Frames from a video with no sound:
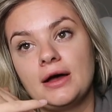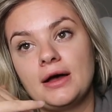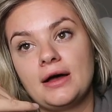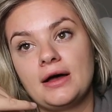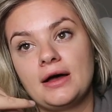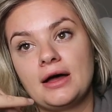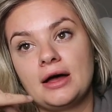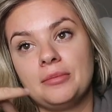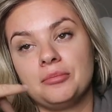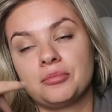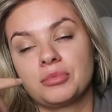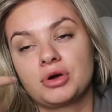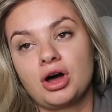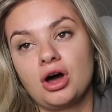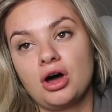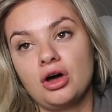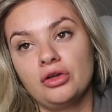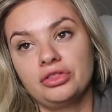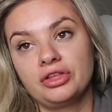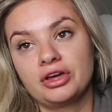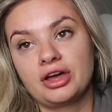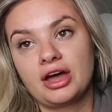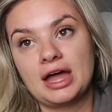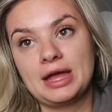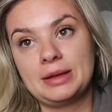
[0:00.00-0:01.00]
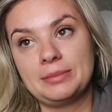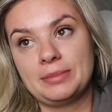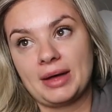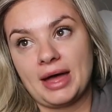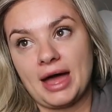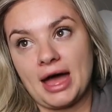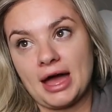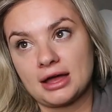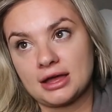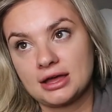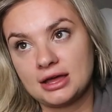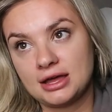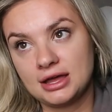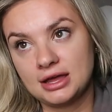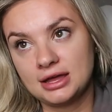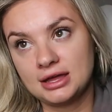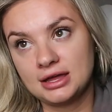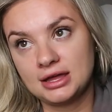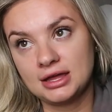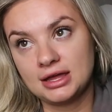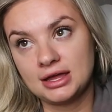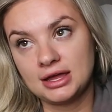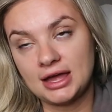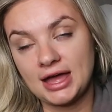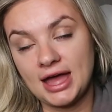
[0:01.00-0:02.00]
called the guy back,
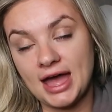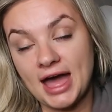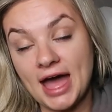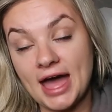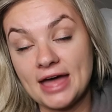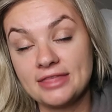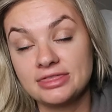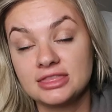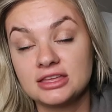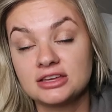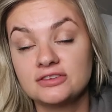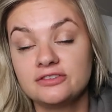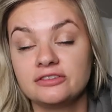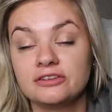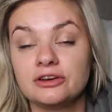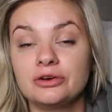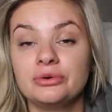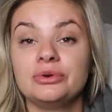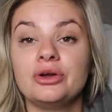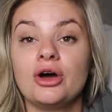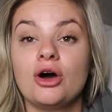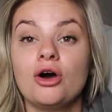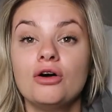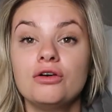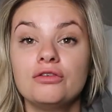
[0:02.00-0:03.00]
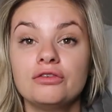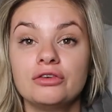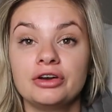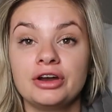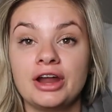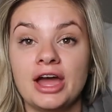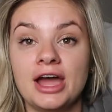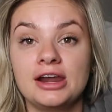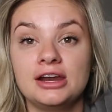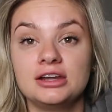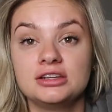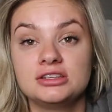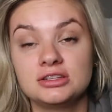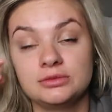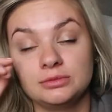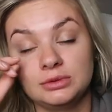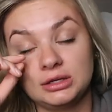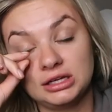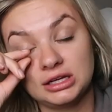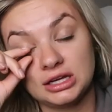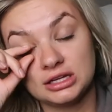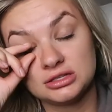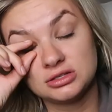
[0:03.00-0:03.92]
had the phone overnighted to me.